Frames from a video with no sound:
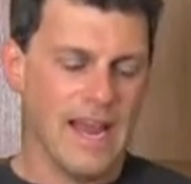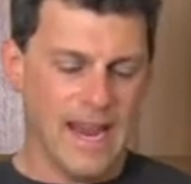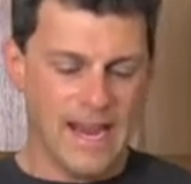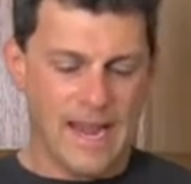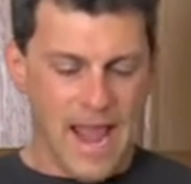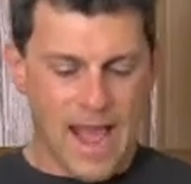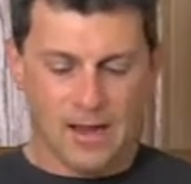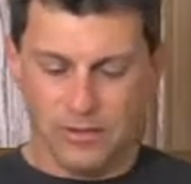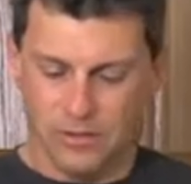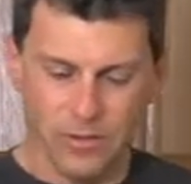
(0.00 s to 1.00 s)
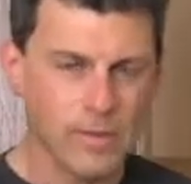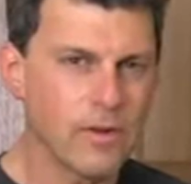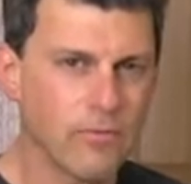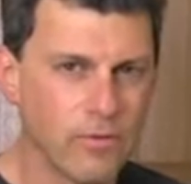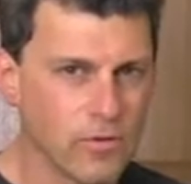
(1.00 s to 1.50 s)
and add a little
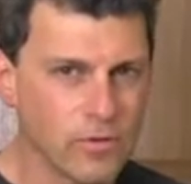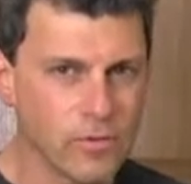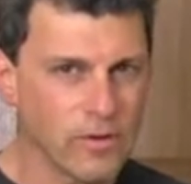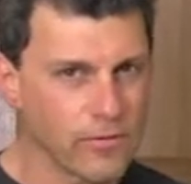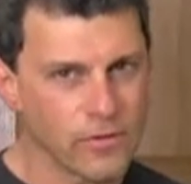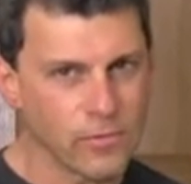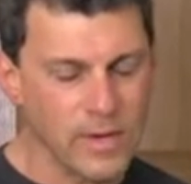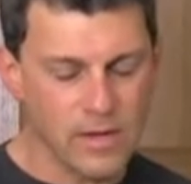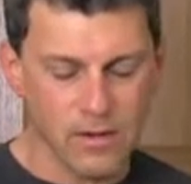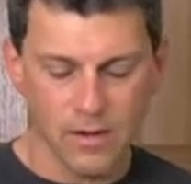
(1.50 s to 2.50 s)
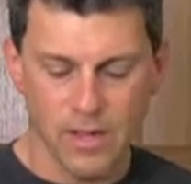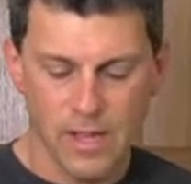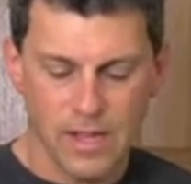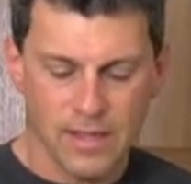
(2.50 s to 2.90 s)
bit of fruit to it for sweetener